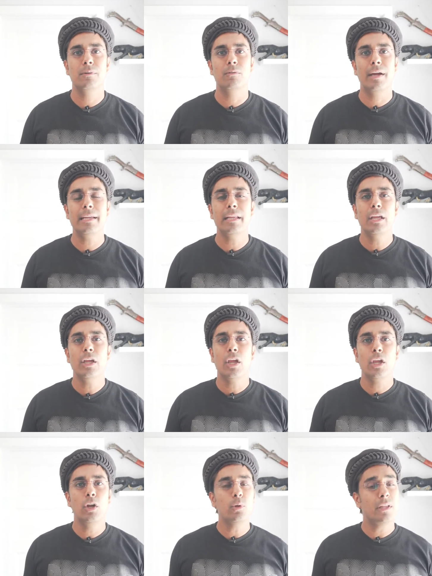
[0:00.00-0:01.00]
right?
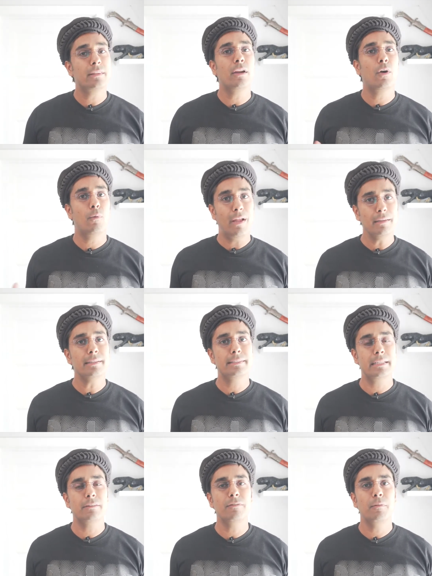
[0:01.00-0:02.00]
You know that they're a
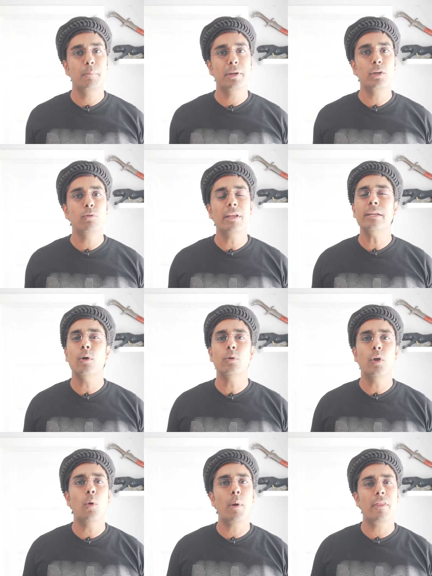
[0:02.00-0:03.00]
relative, but you really
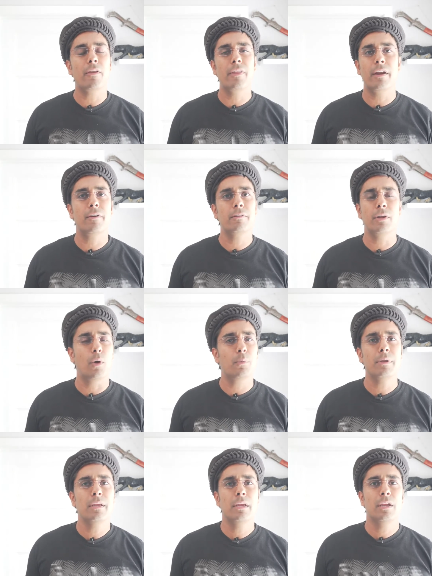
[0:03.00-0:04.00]
don't know whether they're, you
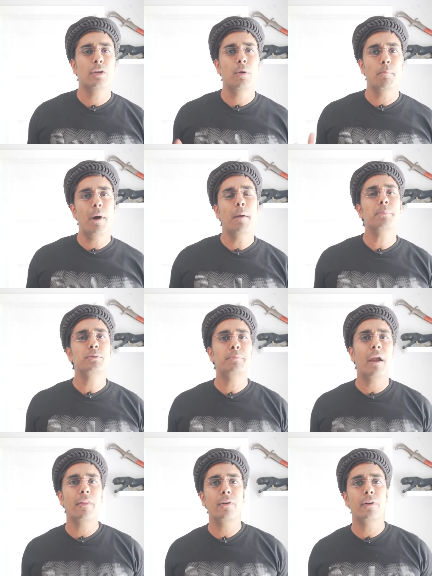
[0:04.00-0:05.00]
know, your mom's
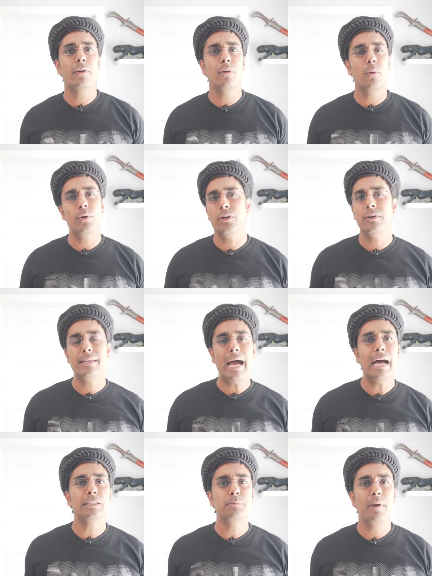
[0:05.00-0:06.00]
brother or your
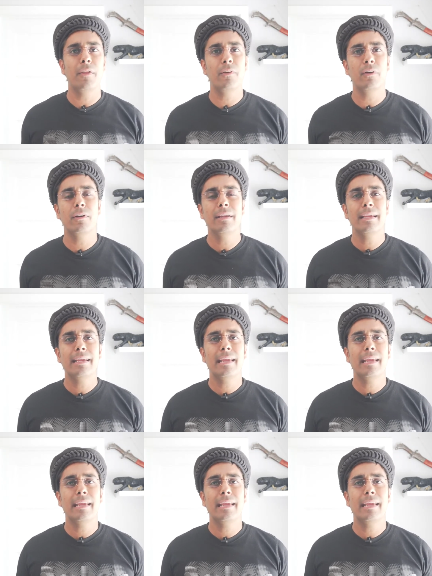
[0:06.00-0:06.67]
dad's brother.